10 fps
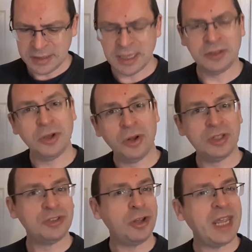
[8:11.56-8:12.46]
Yet
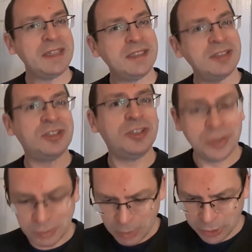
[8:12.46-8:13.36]
God is not a
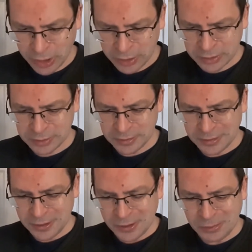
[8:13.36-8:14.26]
distant monarch,
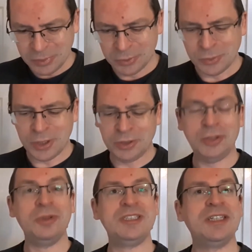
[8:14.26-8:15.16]
but one
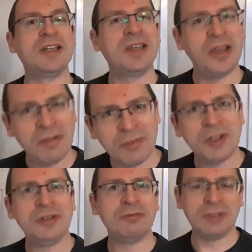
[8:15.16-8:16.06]
who is in a
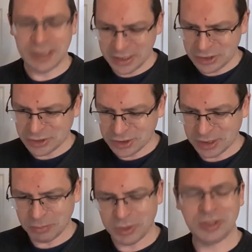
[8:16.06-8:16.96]
covenant
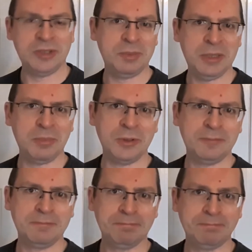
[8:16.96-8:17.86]
relationship with his people,
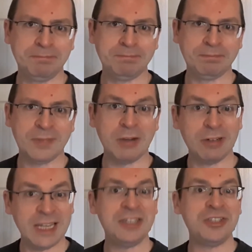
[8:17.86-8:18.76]
a
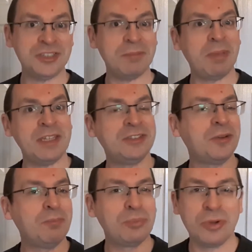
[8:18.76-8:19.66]
relationship based
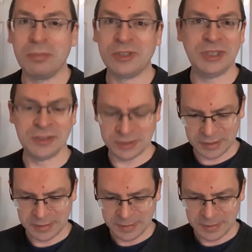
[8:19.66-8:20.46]
on promises.